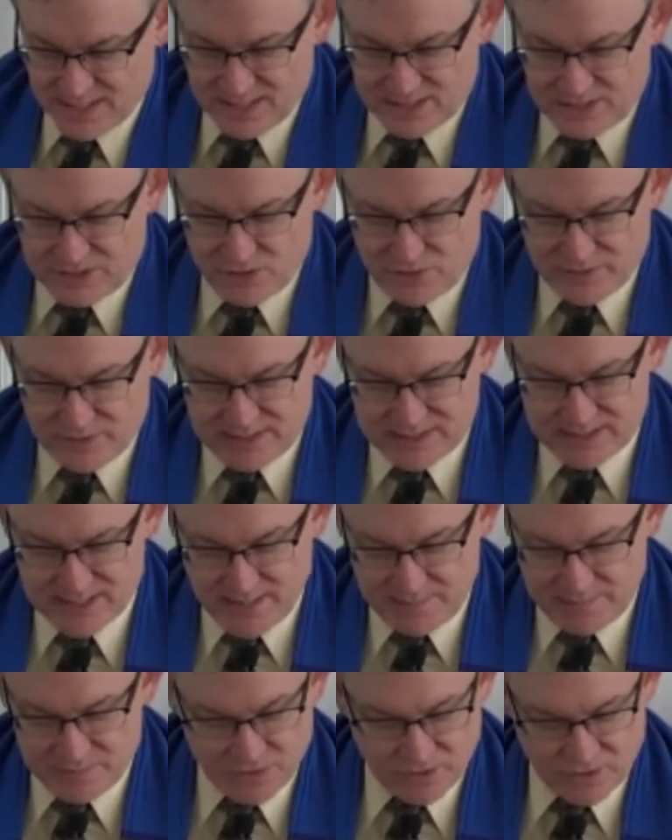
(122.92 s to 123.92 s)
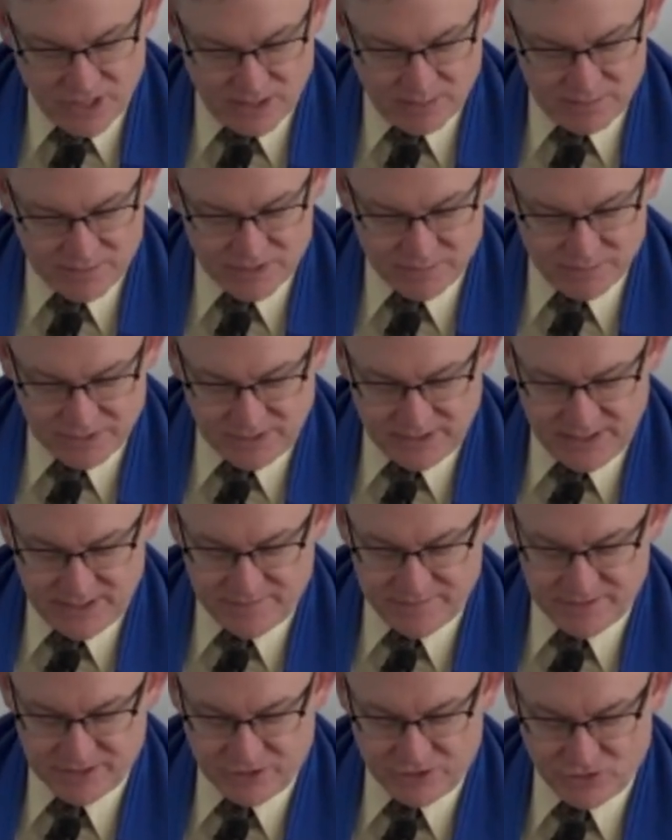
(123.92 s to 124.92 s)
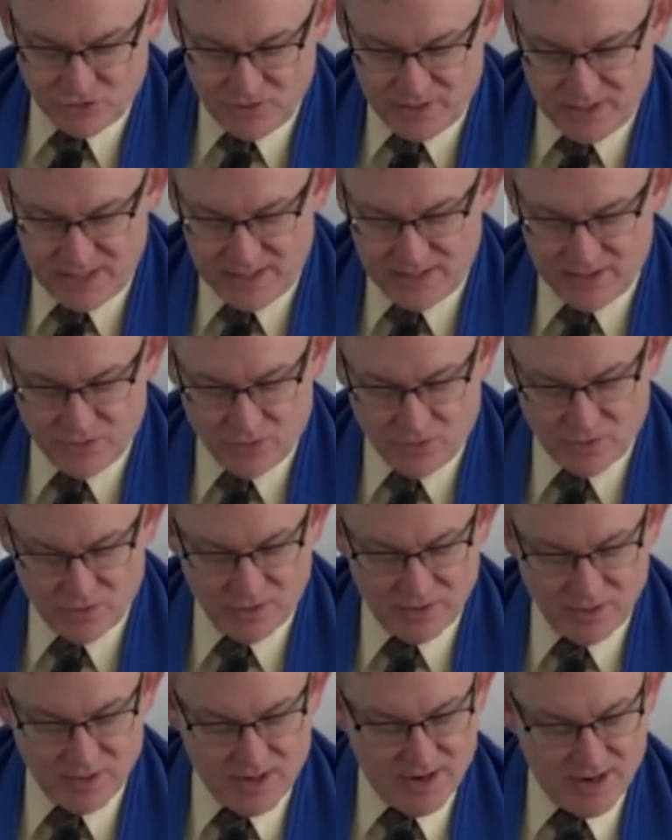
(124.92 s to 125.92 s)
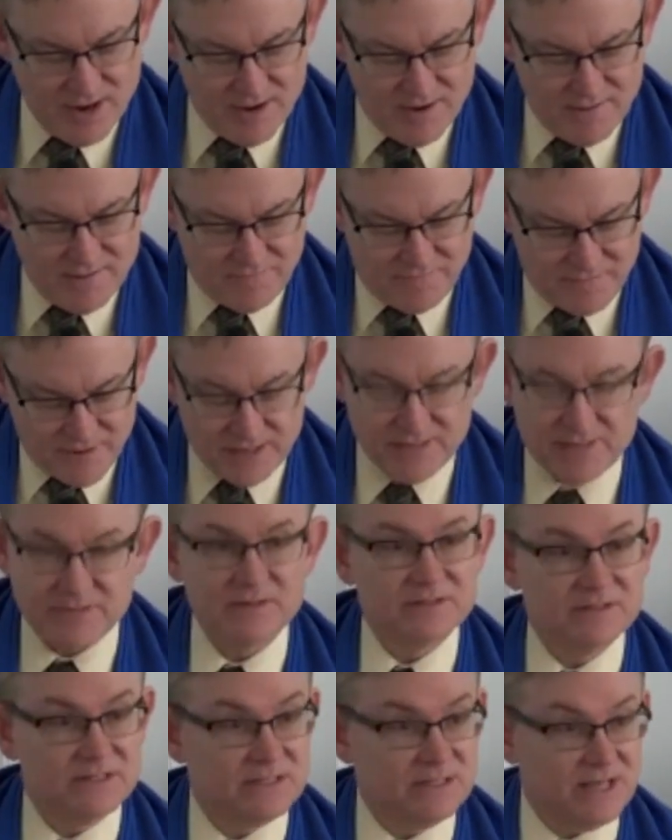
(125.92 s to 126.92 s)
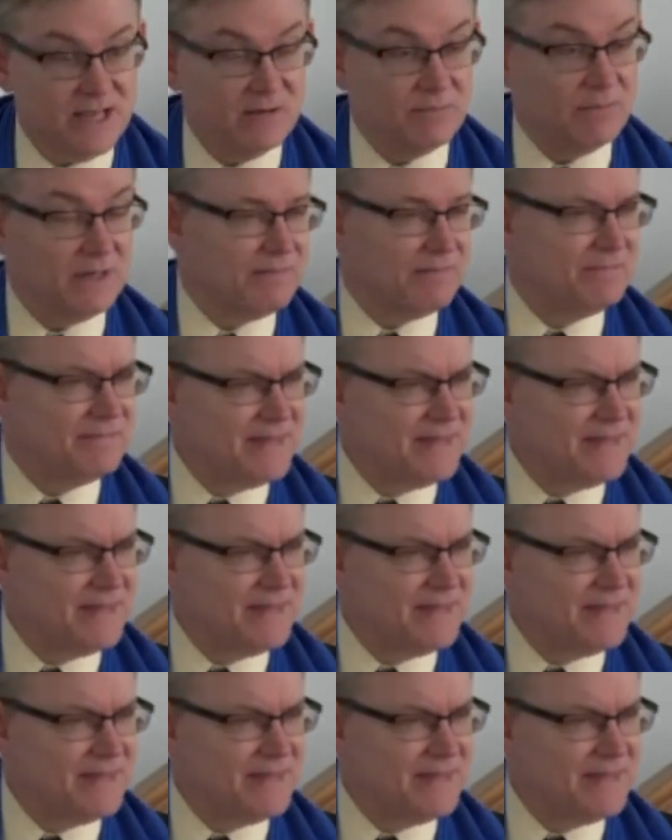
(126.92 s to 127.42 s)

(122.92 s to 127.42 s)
to accept or come to believe in a creed or faith statement.